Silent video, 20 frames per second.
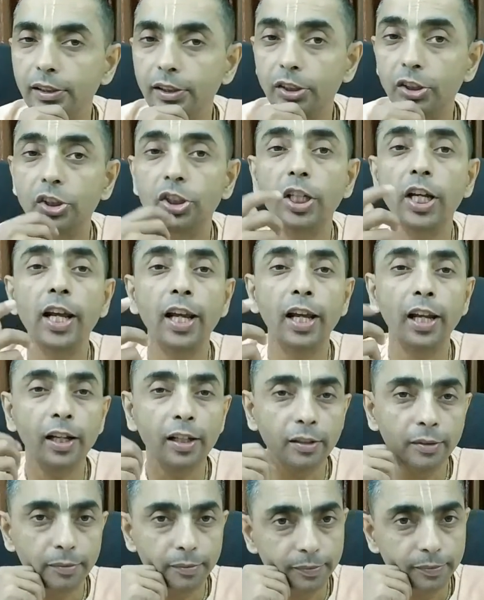
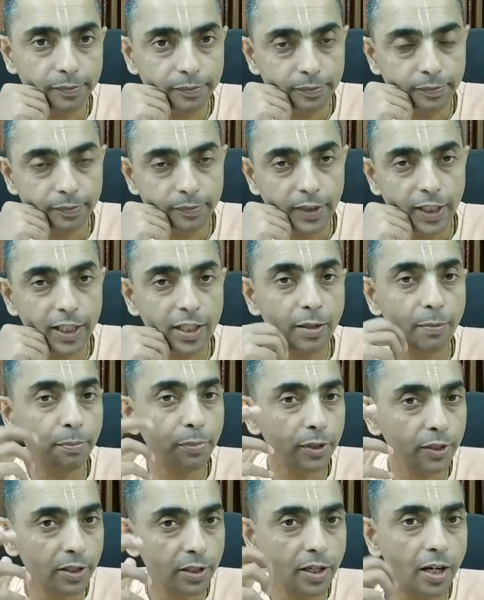jail, in a
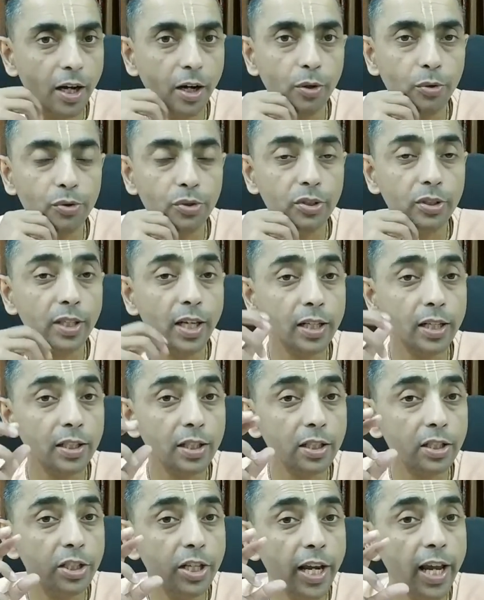prison house, there is
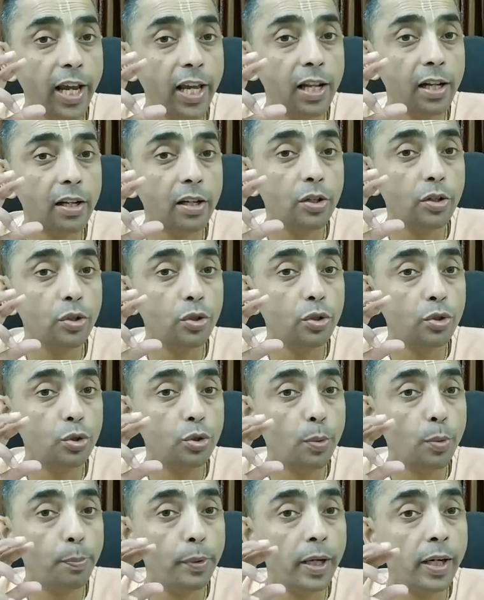a jail
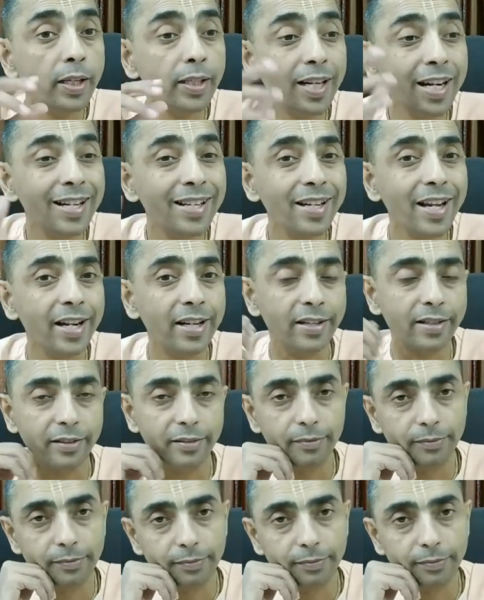superintendent